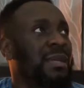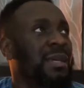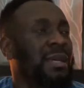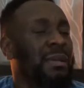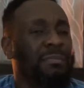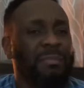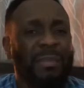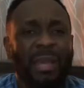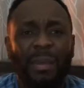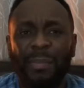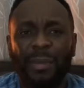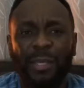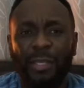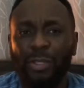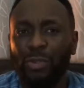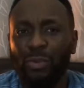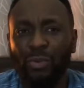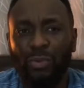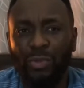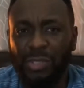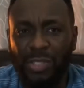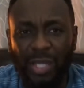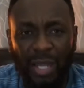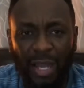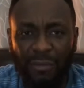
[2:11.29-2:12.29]
maybe
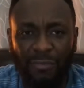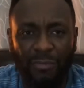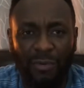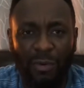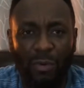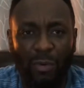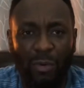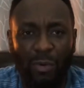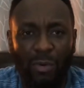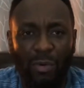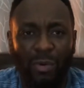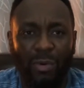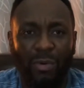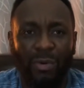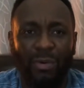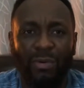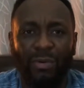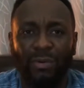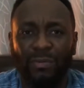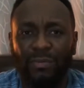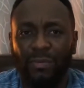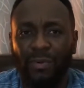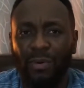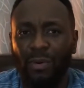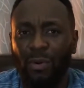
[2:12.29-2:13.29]
used her for
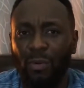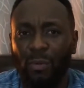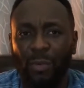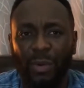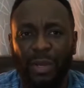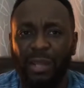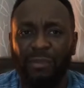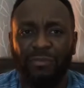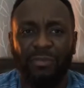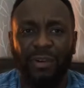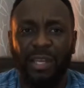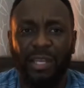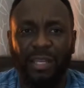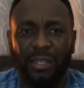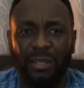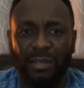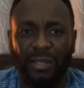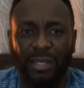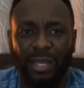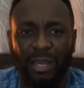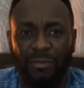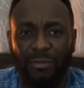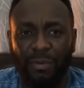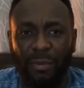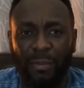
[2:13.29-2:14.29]
whatever he could
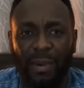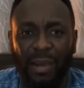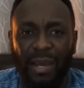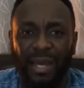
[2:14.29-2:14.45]
get from her